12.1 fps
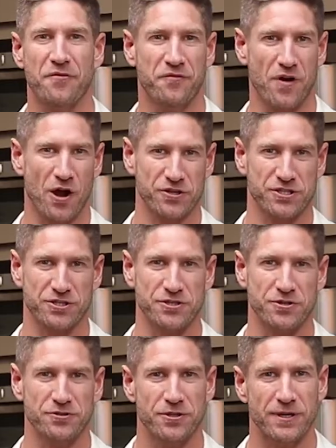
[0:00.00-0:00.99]
fast can
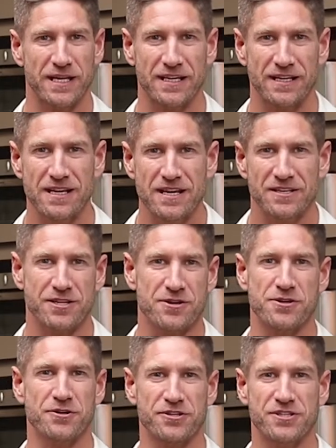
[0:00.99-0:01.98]
you do it so
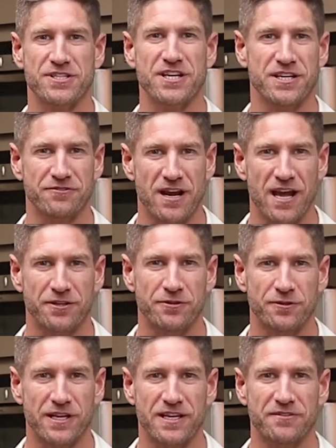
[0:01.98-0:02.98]
you're not sitting around
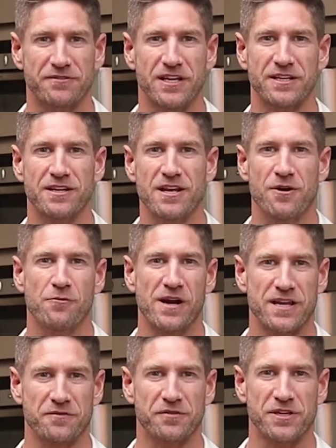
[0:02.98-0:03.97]
all evening
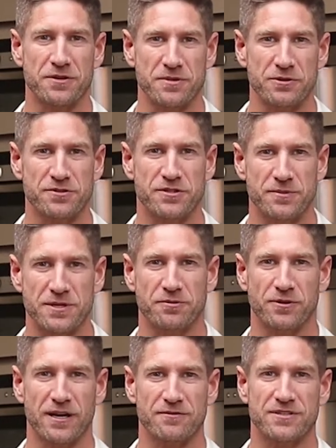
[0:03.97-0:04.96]
waiting for your meals to be
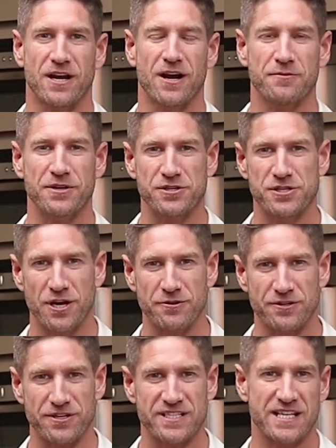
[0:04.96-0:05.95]
prepped? I'm going to show
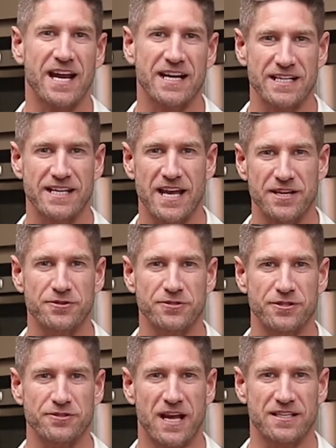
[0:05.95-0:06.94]
you exactly how you
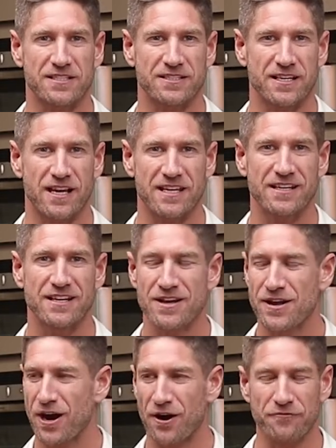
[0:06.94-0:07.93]
do that today.
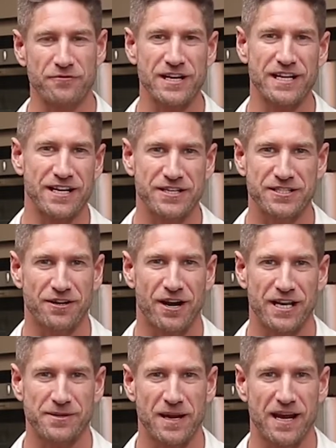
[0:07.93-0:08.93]
I'm really
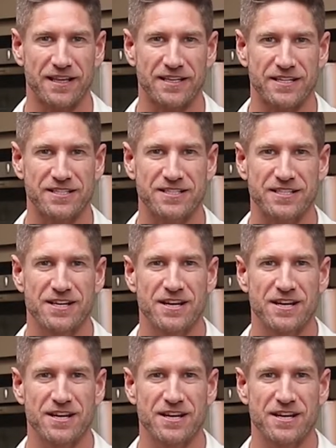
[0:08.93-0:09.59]
excited about this.